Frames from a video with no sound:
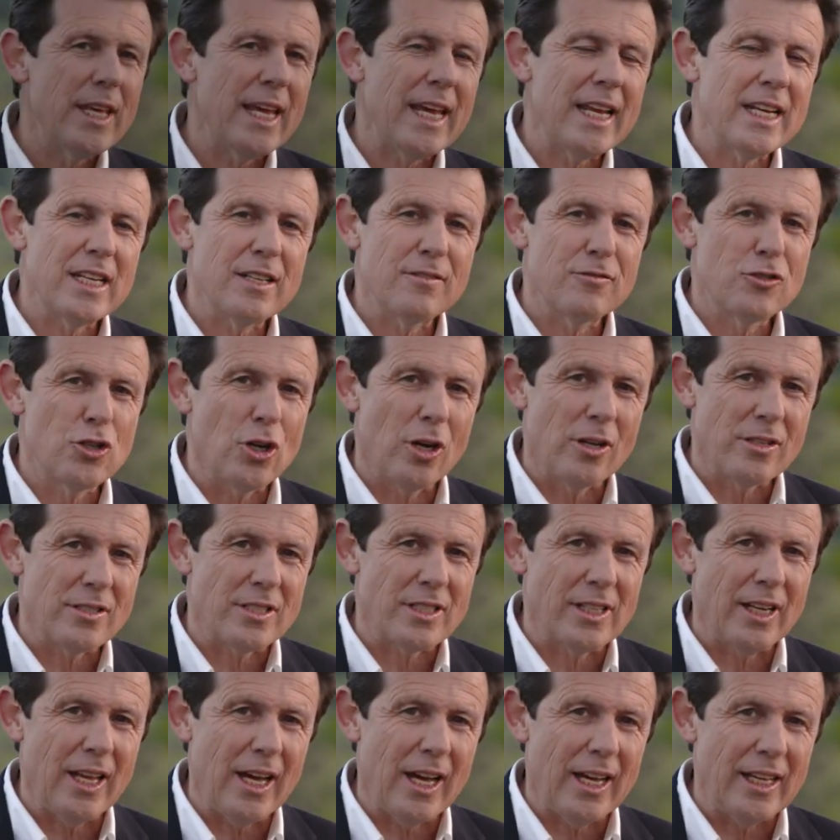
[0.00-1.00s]
the end of
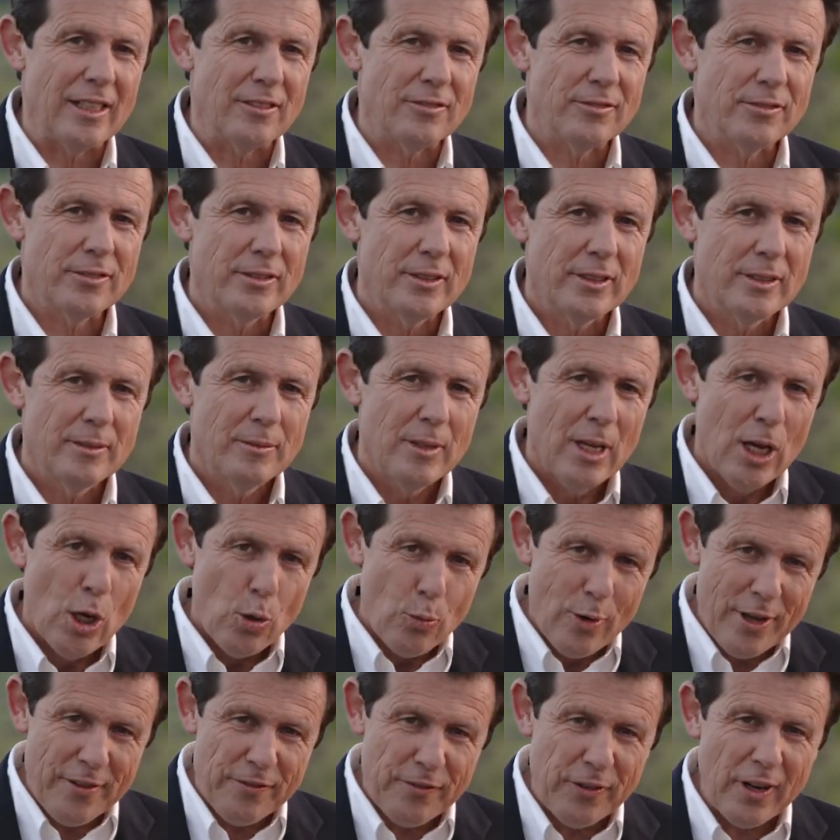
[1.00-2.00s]
John's life,
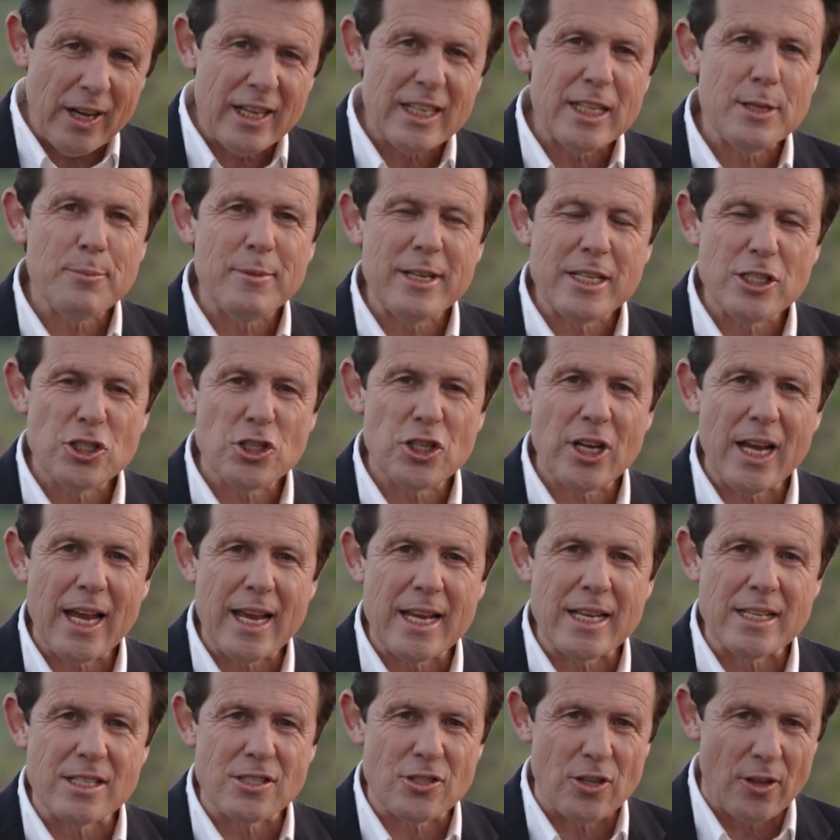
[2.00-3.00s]
we find him in
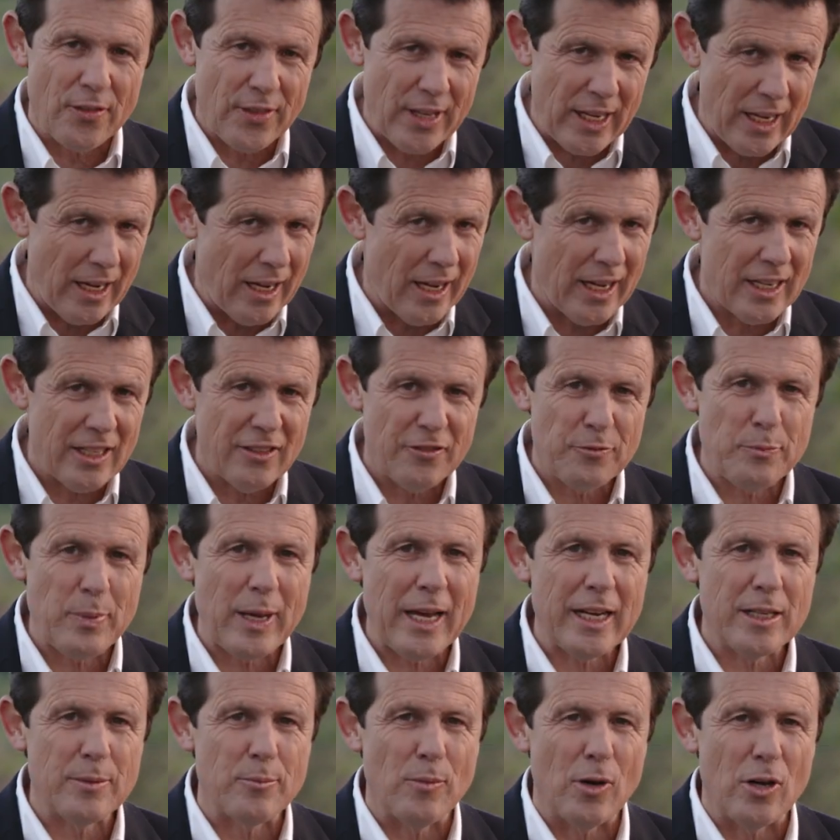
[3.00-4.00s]
chains on the Isle of
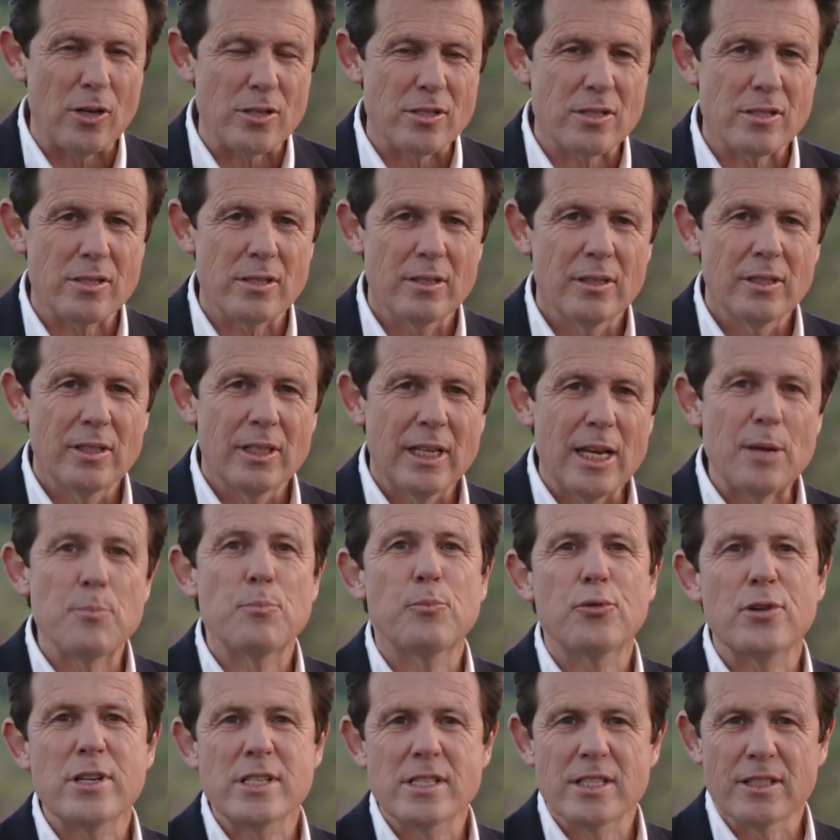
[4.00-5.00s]
Patmos,
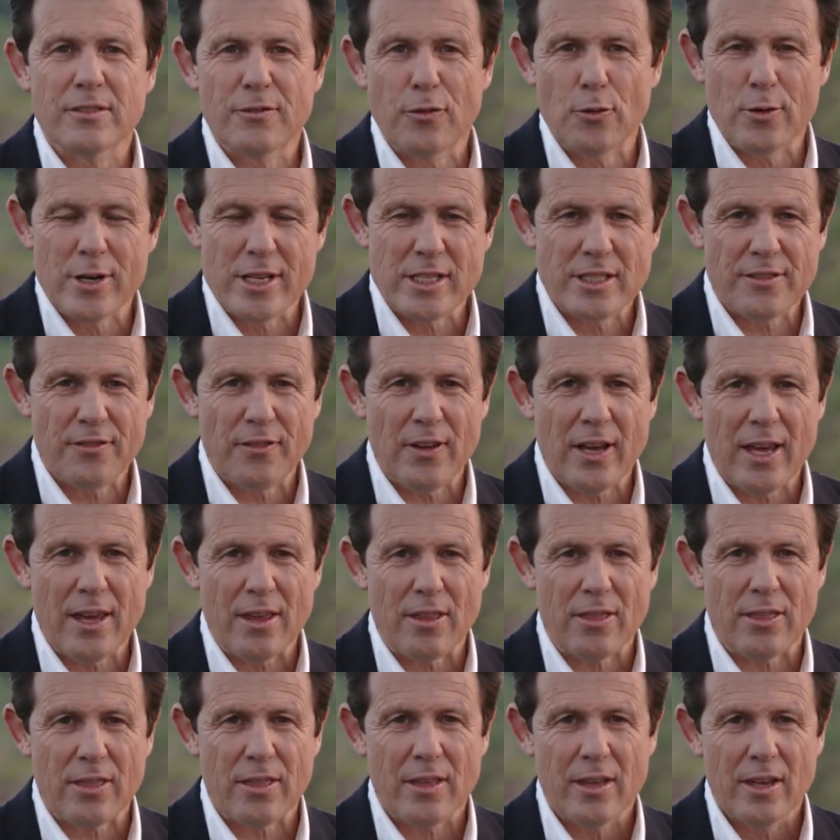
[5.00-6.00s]
imprisoned for his
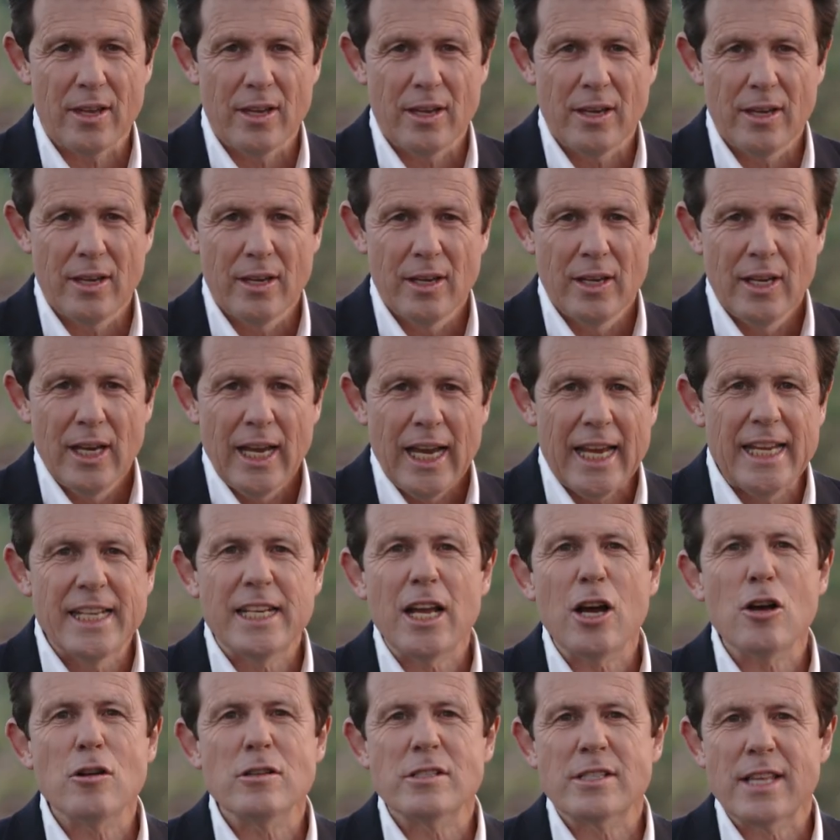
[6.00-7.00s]
faith. He
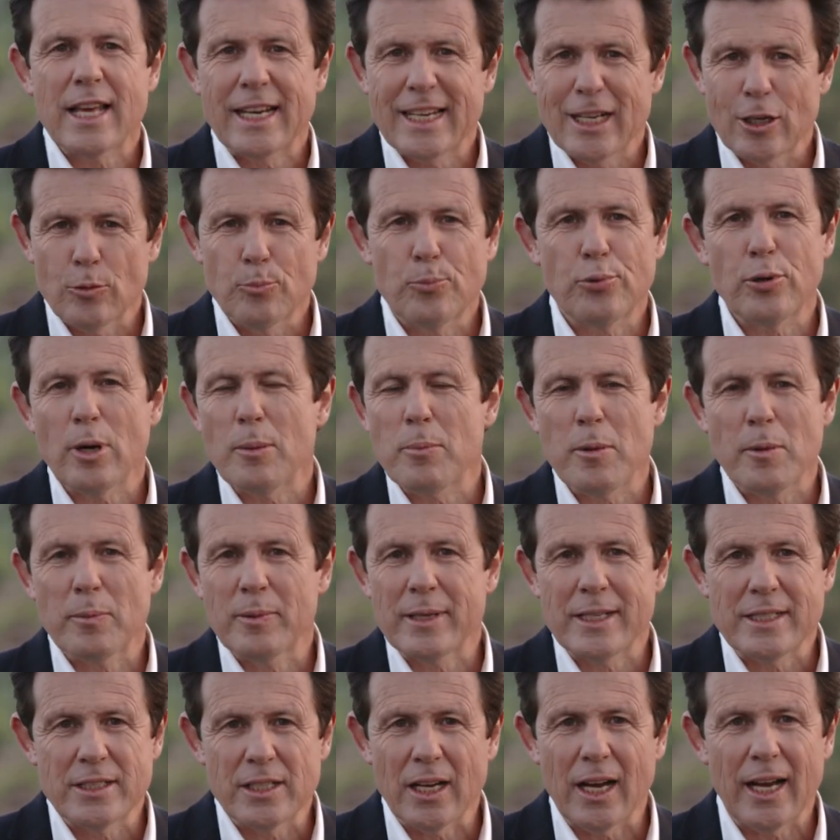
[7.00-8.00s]
knows that he'll
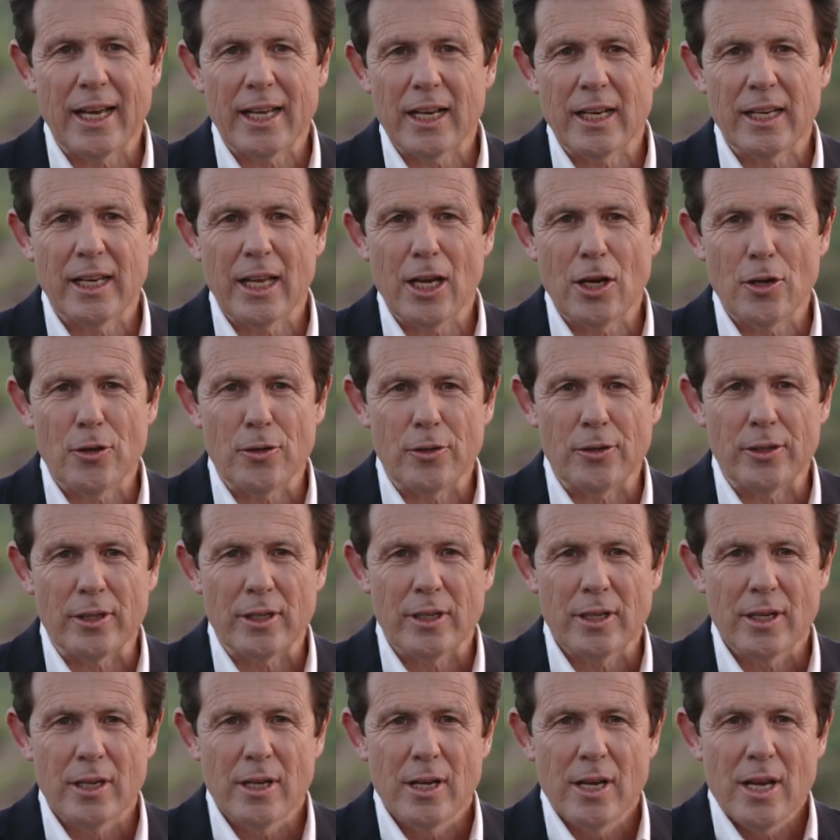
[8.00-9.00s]
probably die alone,
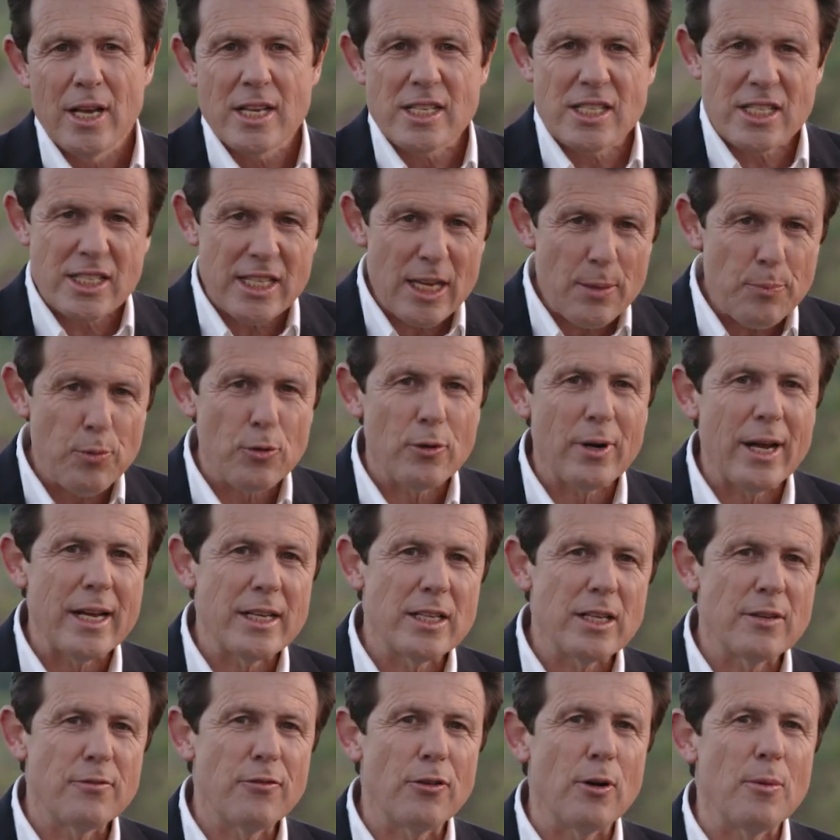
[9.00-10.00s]

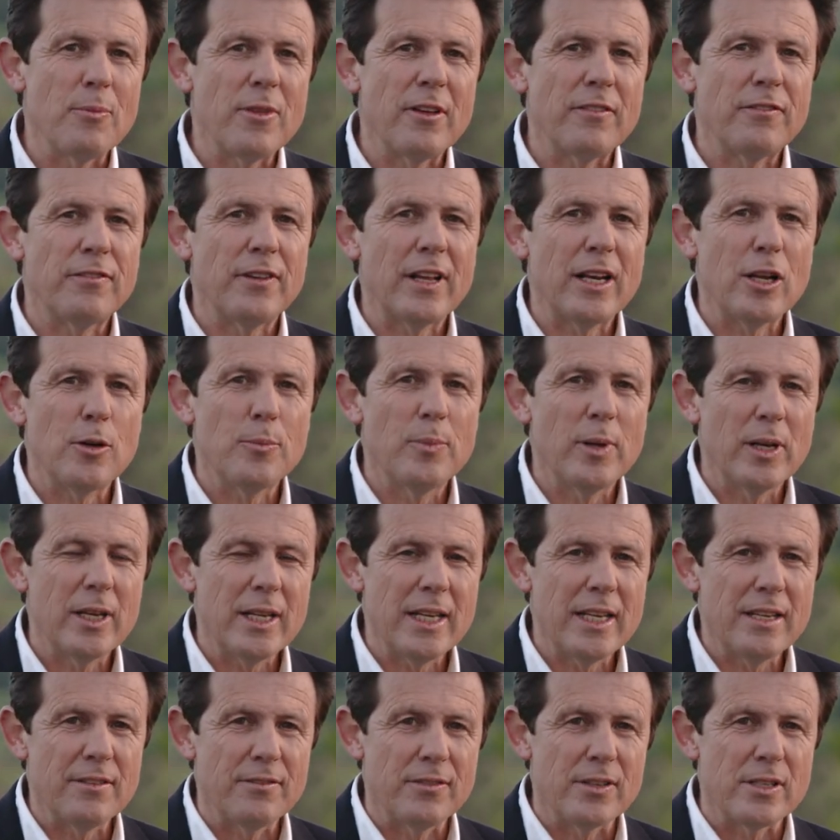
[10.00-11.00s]
separated from the fellow
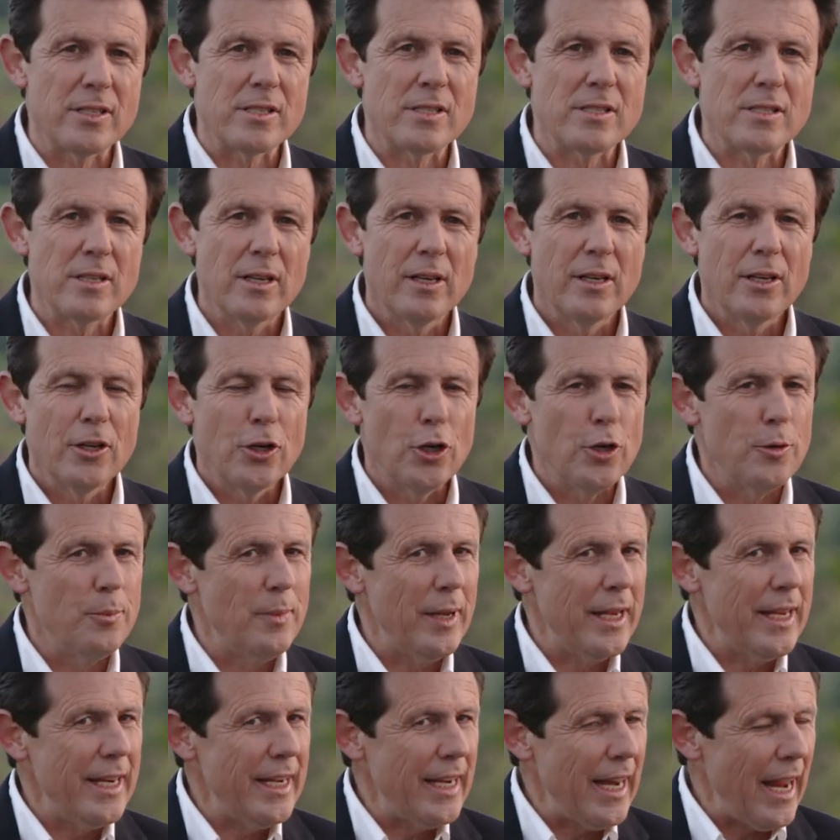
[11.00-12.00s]
believers who
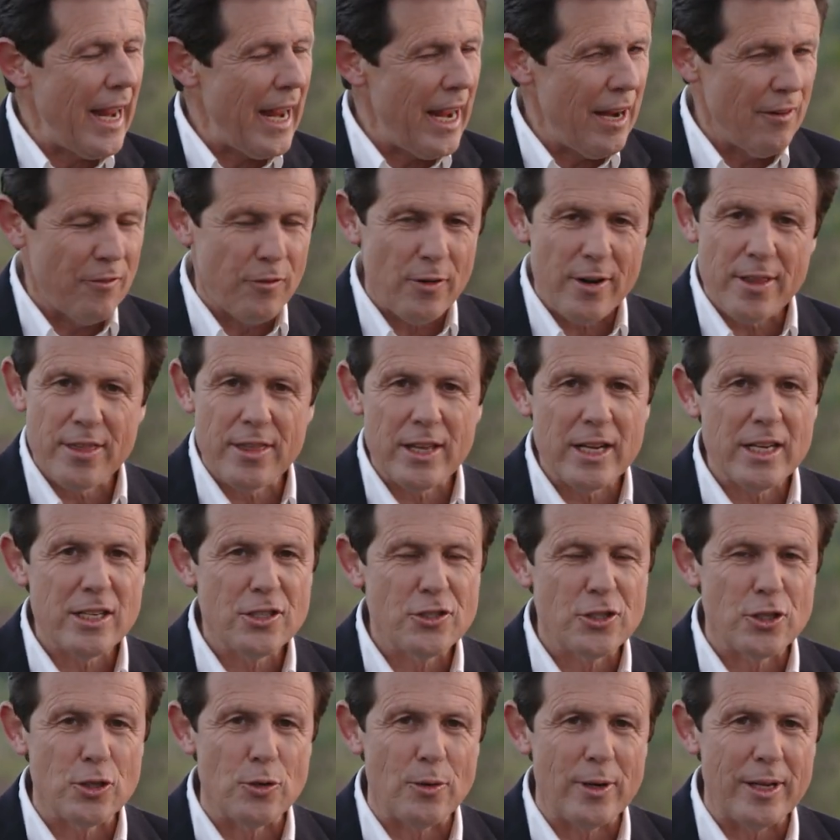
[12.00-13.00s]
mean everything
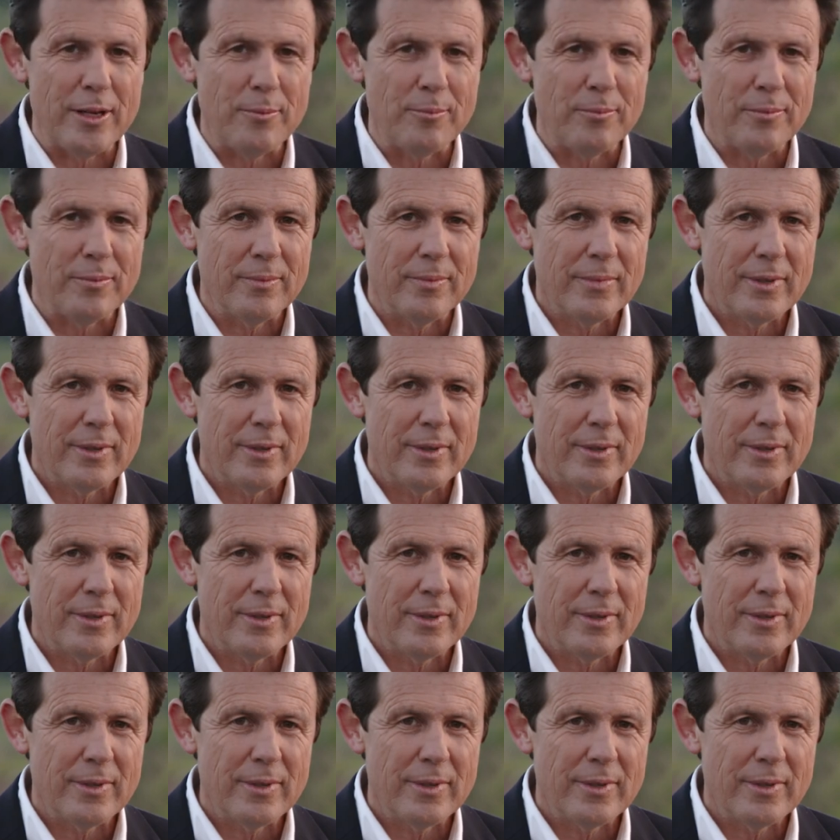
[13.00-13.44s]
to him.